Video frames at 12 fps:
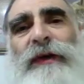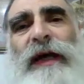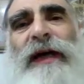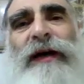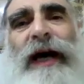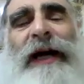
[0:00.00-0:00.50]

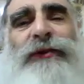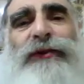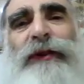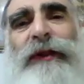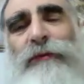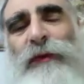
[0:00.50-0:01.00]

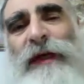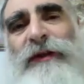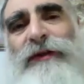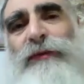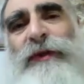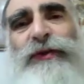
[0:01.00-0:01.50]
actually, when
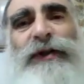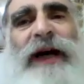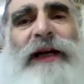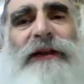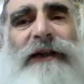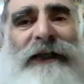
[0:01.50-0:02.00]
it was
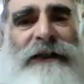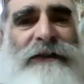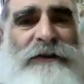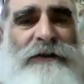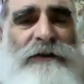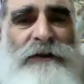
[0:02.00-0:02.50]
shot, it
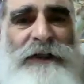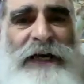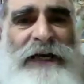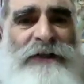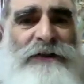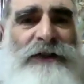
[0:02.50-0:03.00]

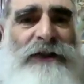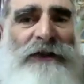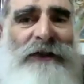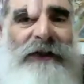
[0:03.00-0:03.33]
landed